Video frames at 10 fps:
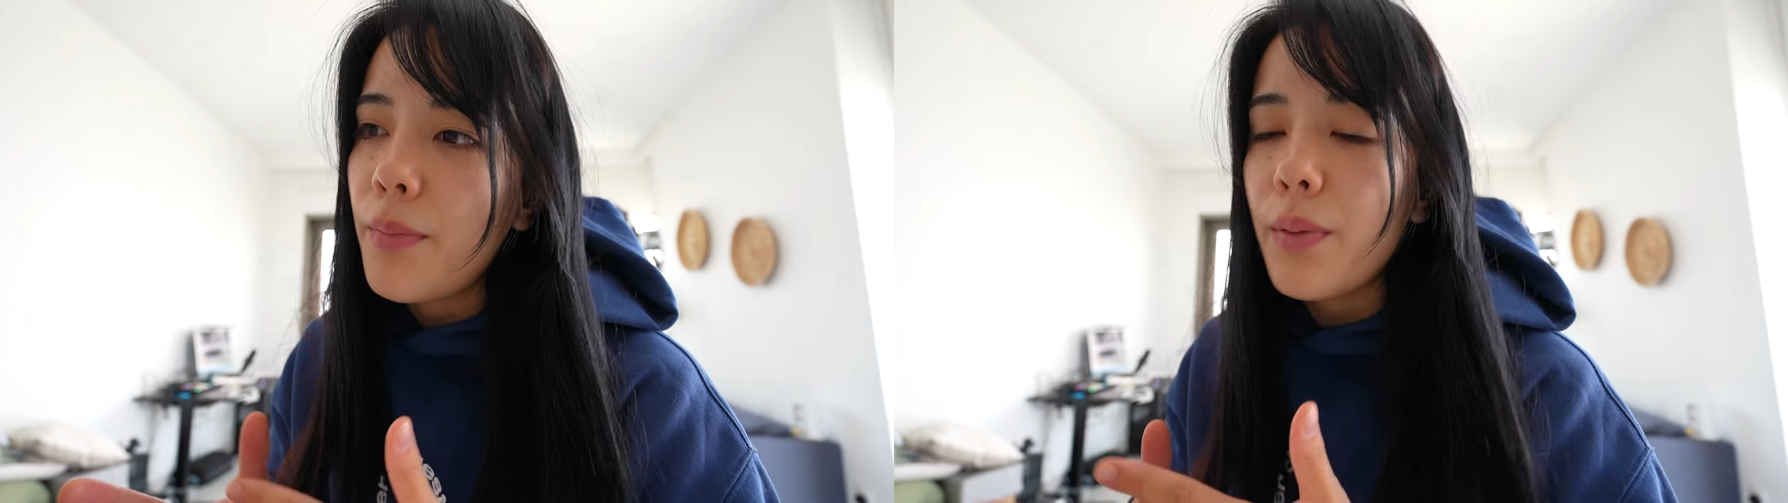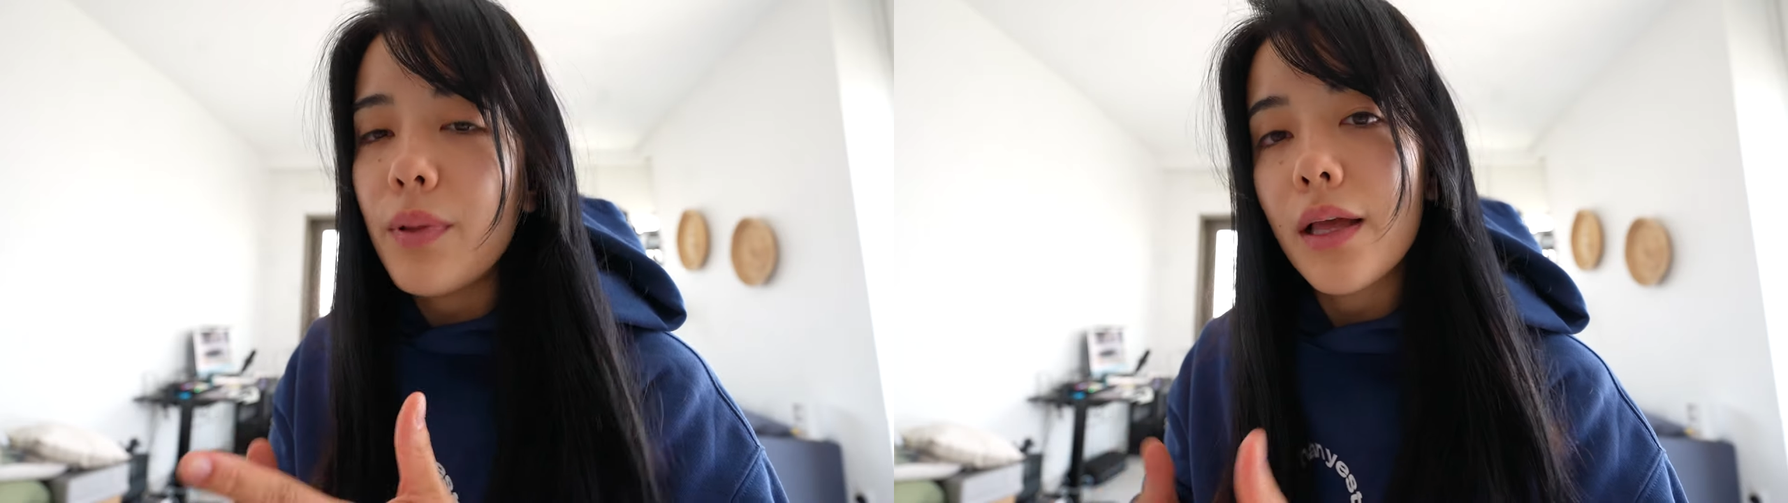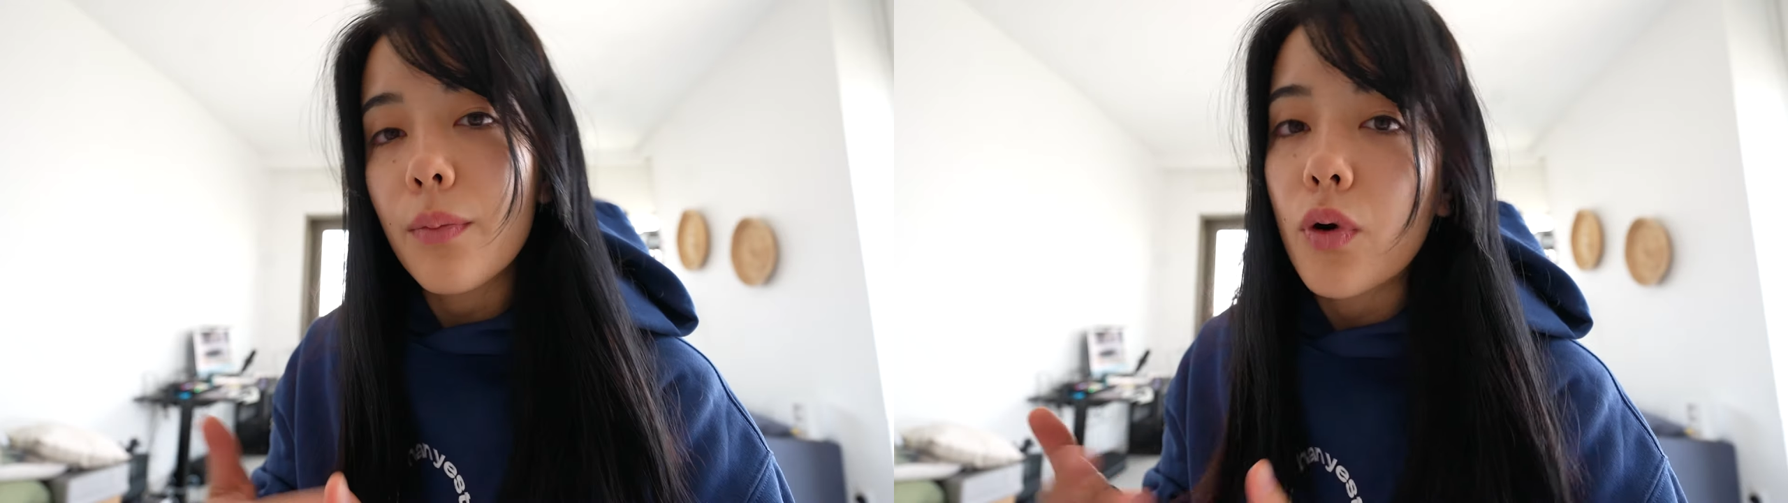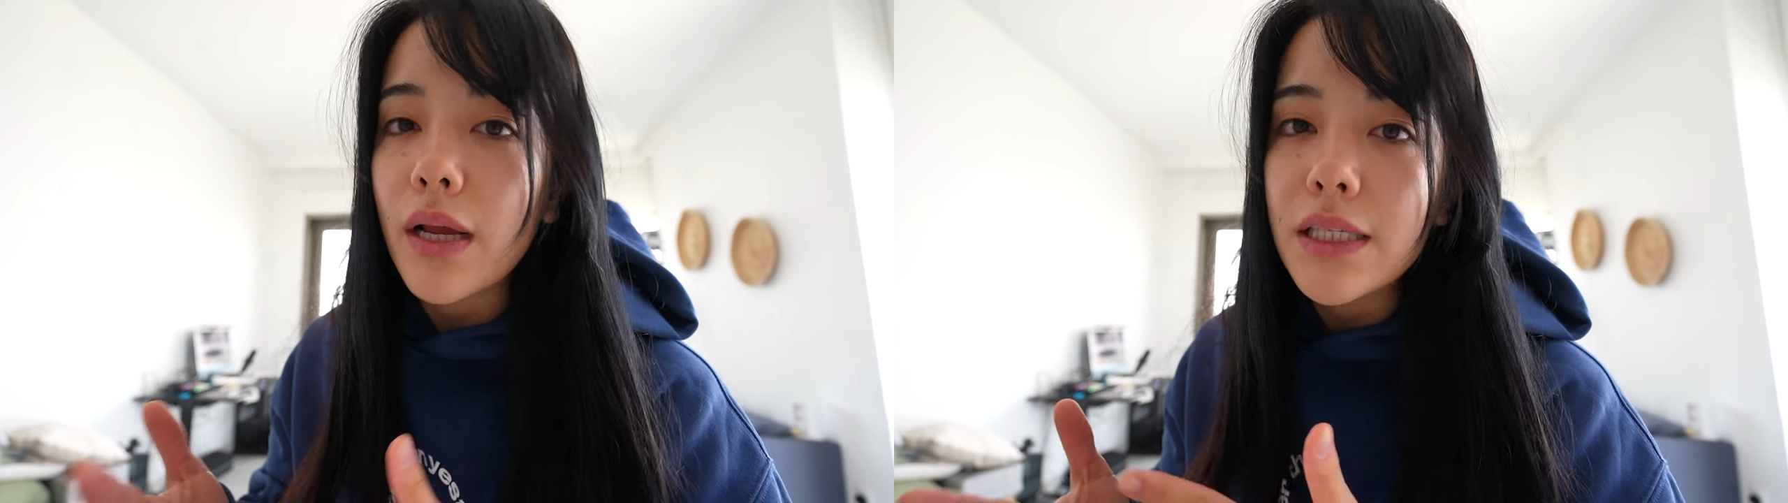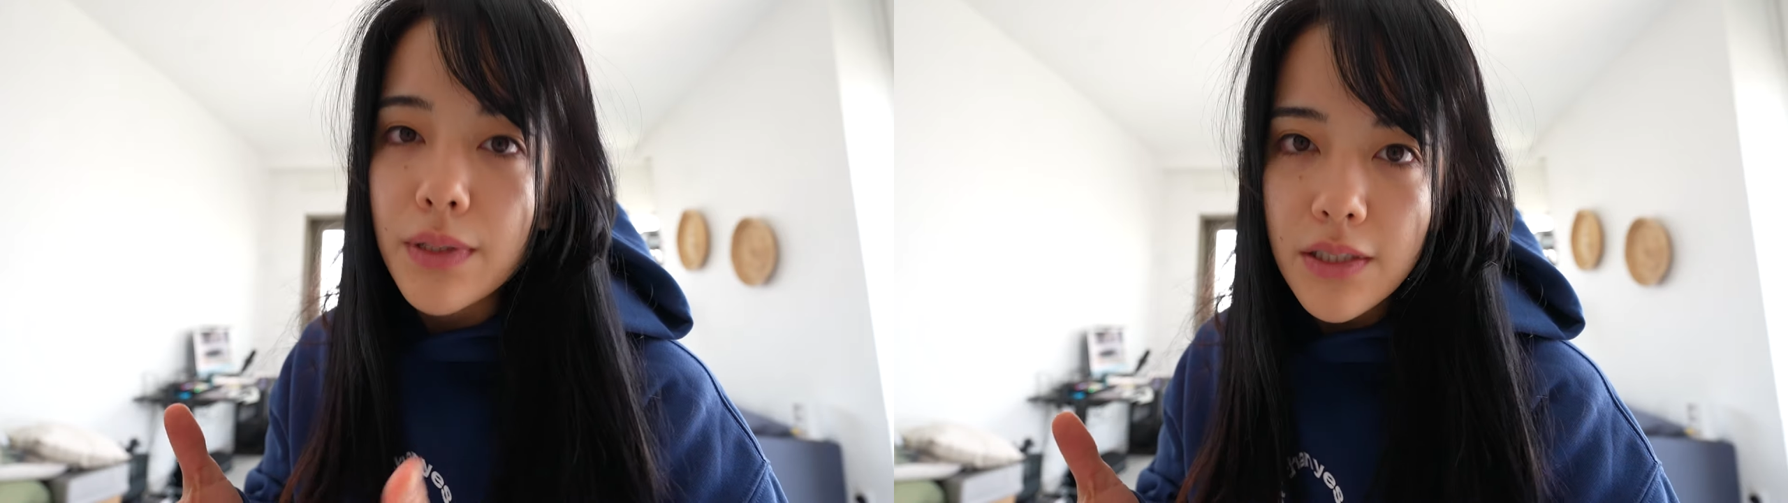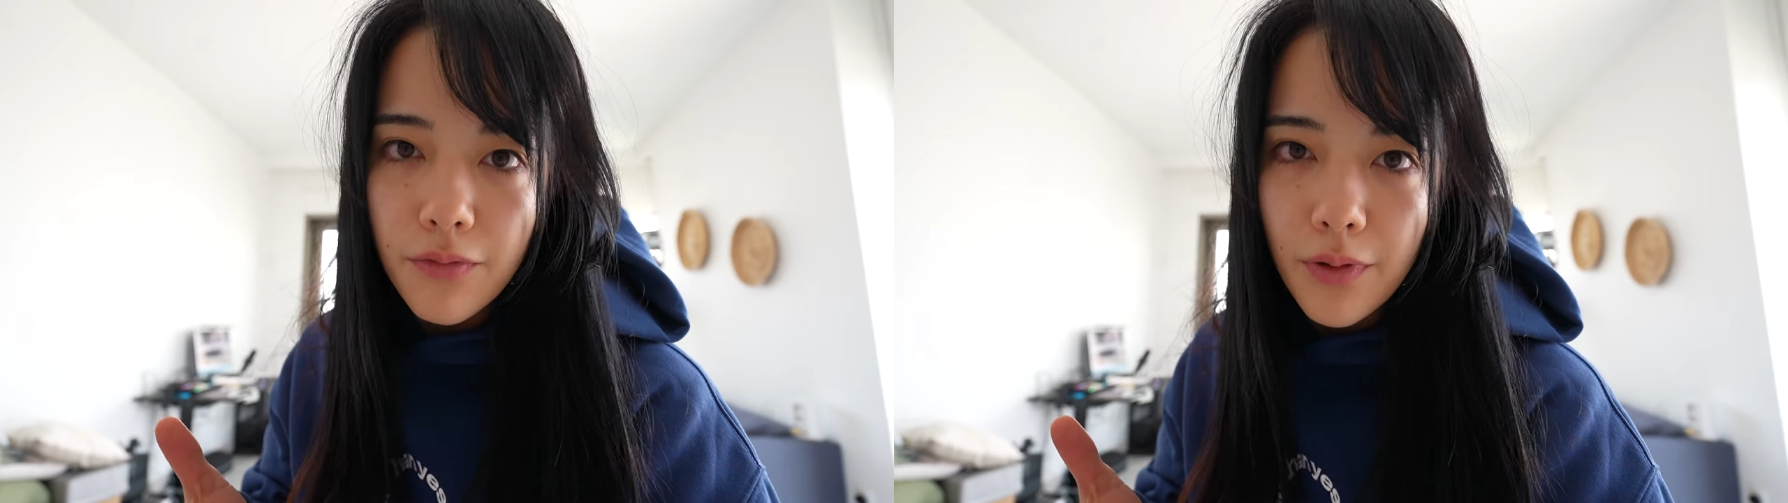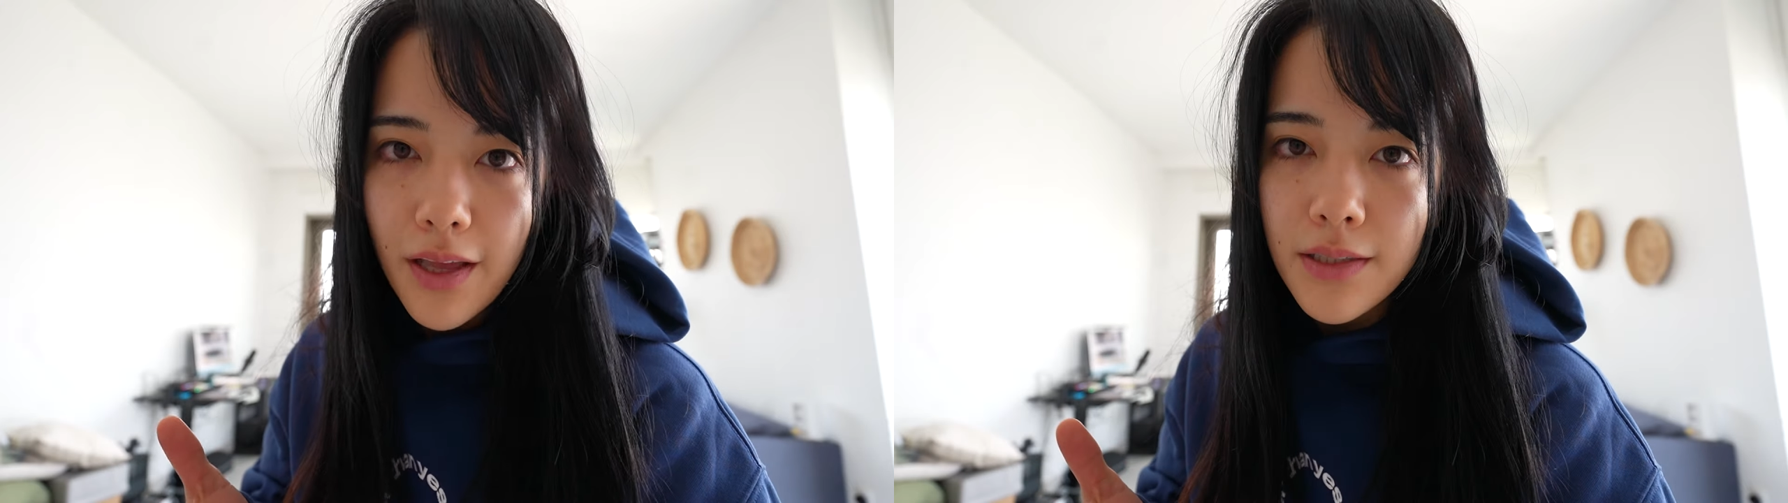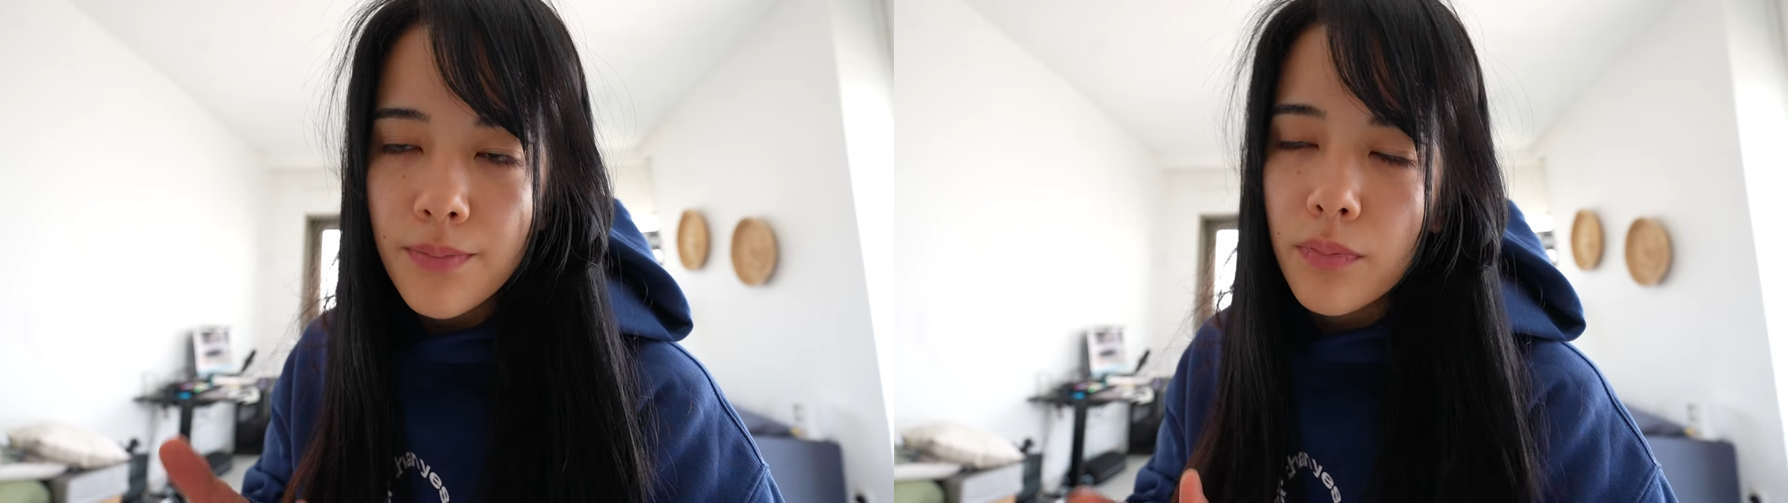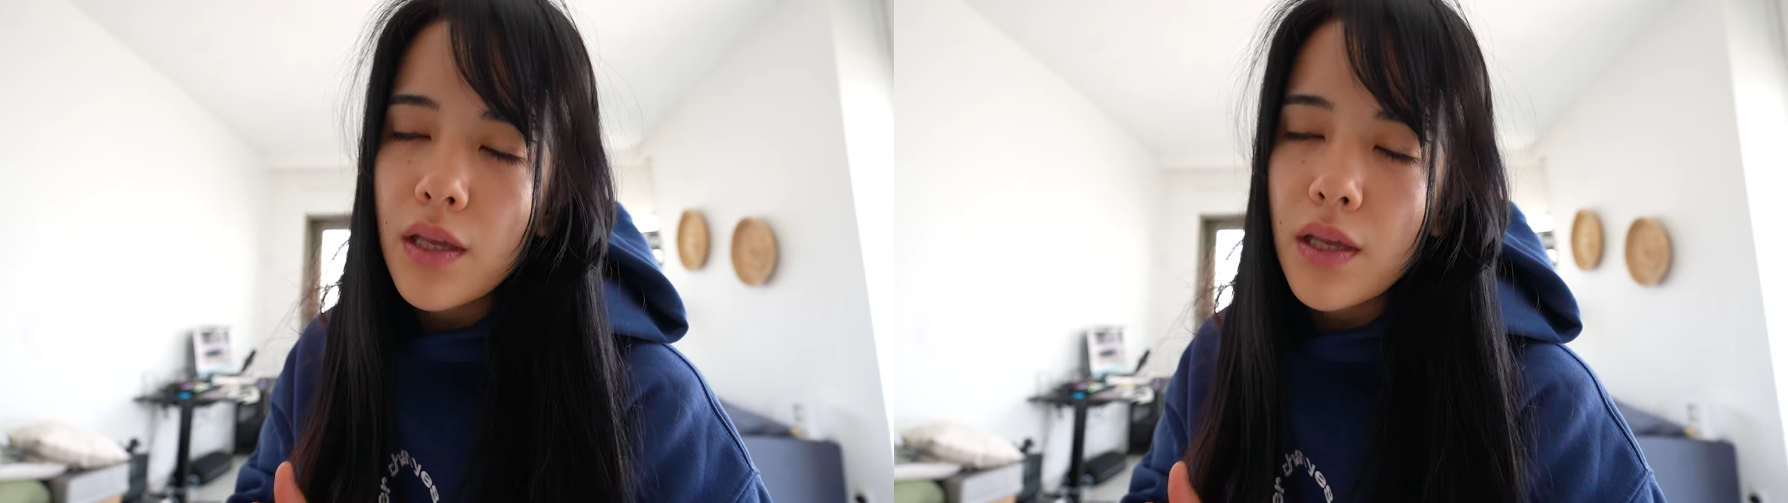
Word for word: maybe like a more expensive place.